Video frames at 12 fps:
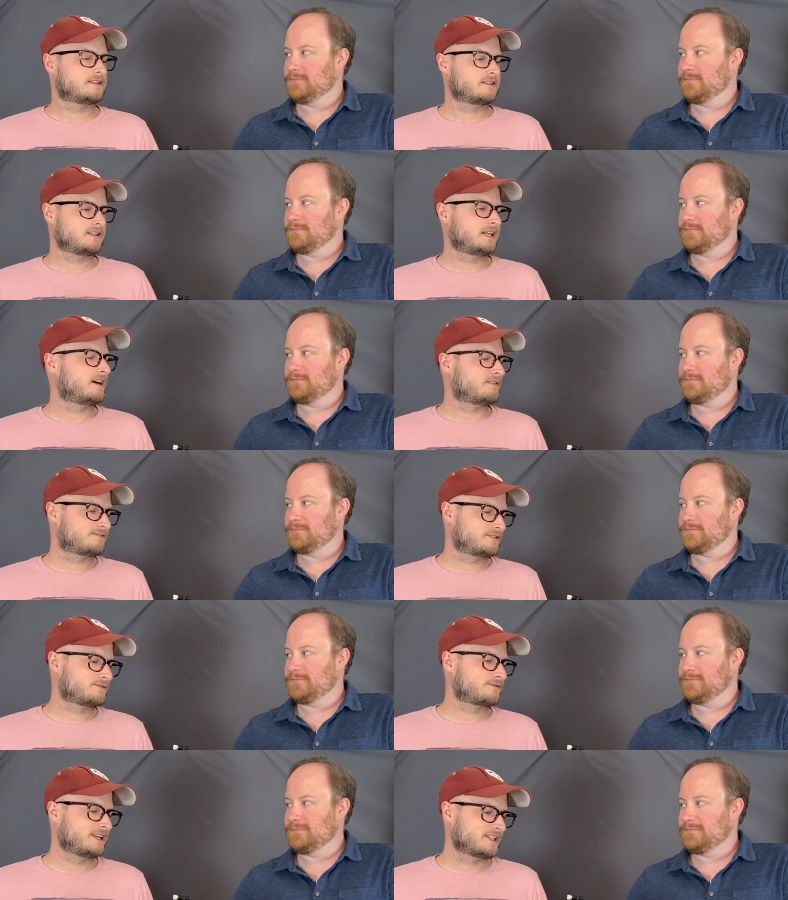Speaker 1: yeah, feel
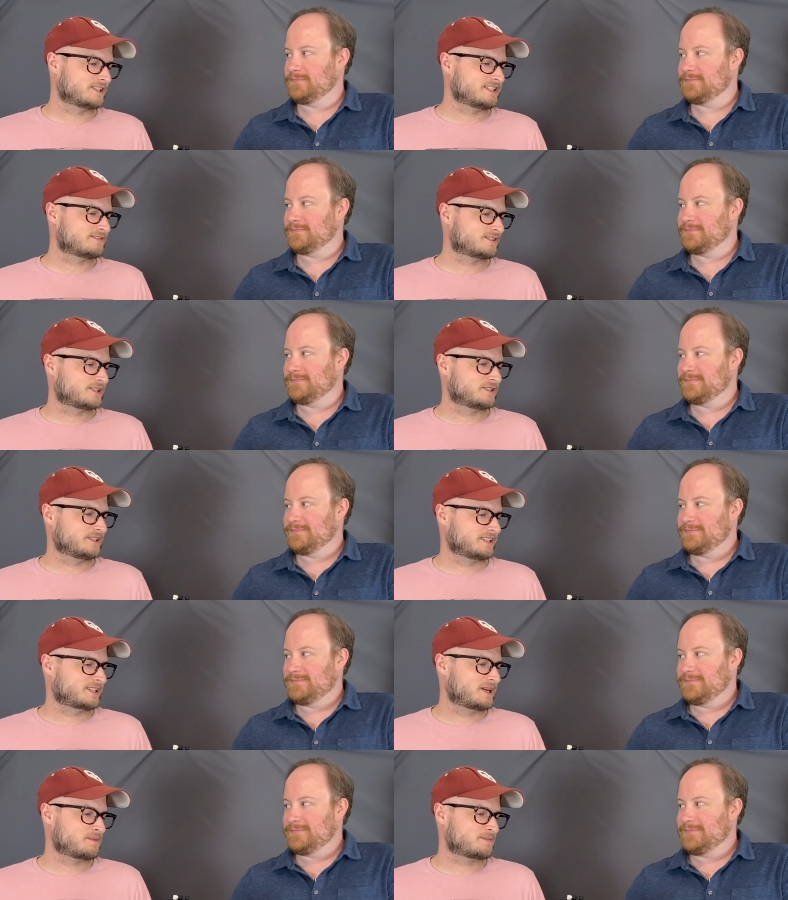free to leave a little in the
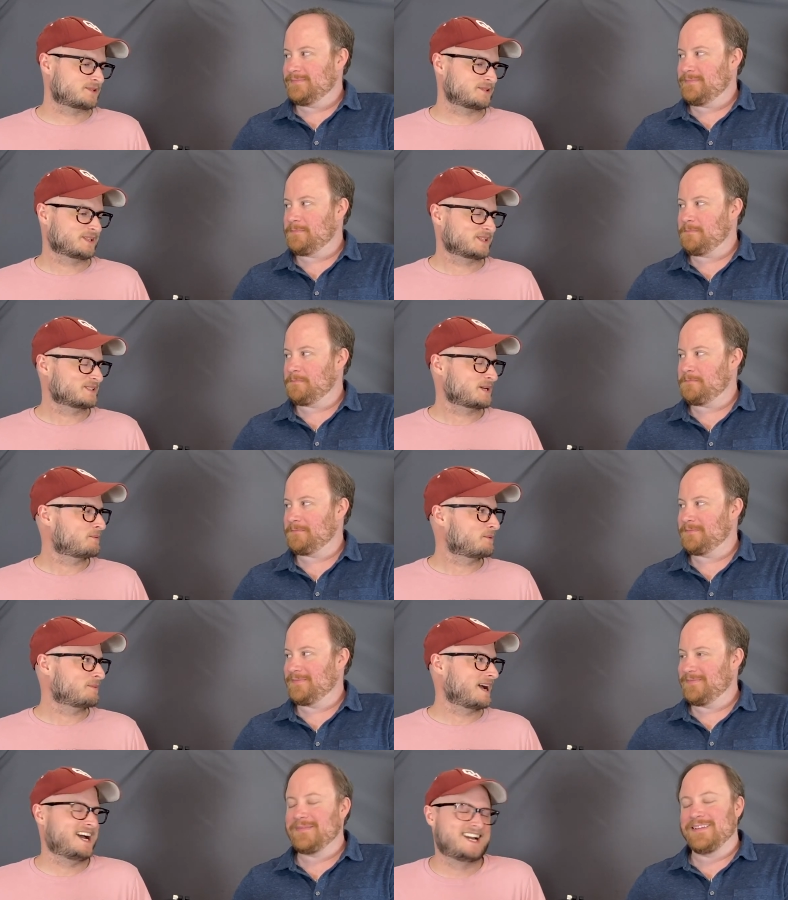cup so you can double
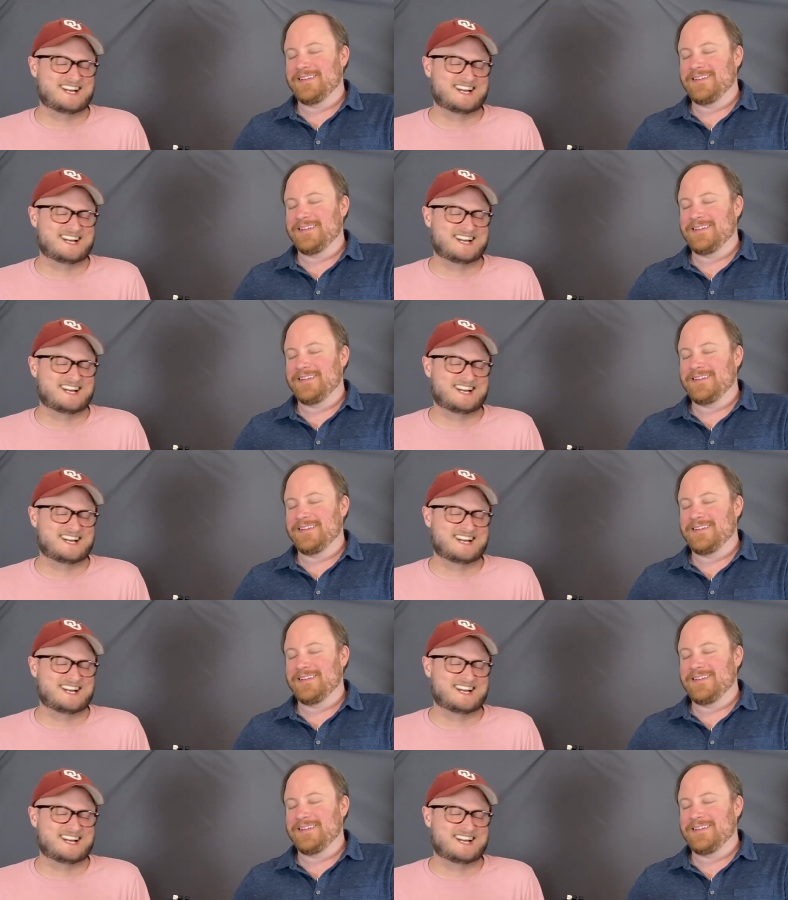back.